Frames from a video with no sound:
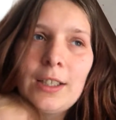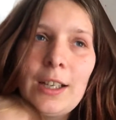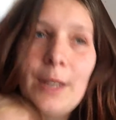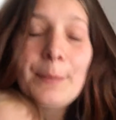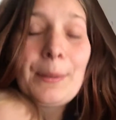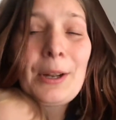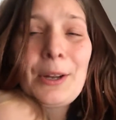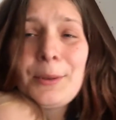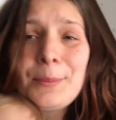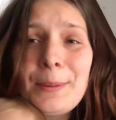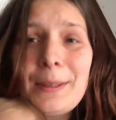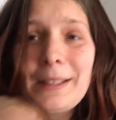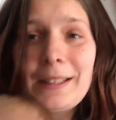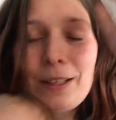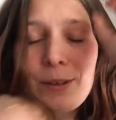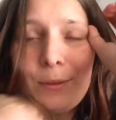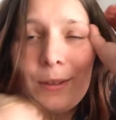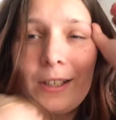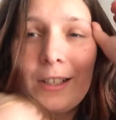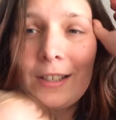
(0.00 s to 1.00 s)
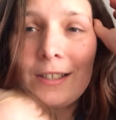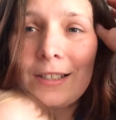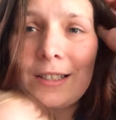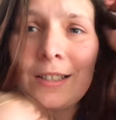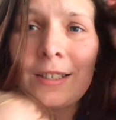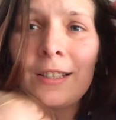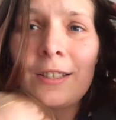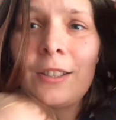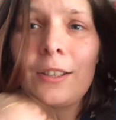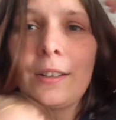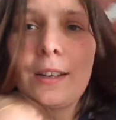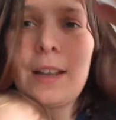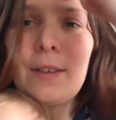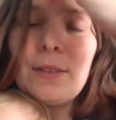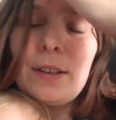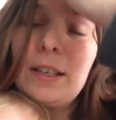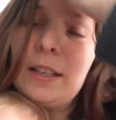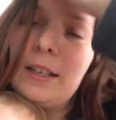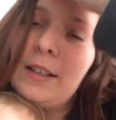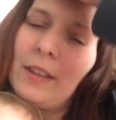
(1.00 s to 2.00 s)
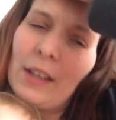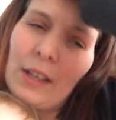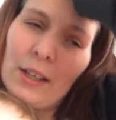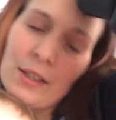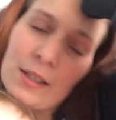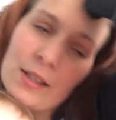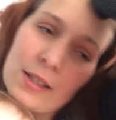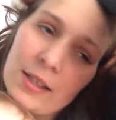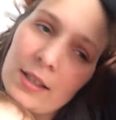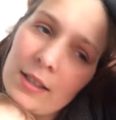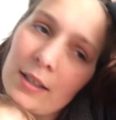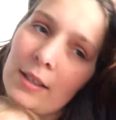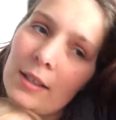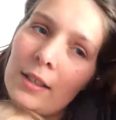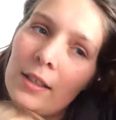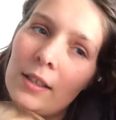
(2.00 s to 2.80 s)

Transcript: I'm hoping that works because I don't have any of these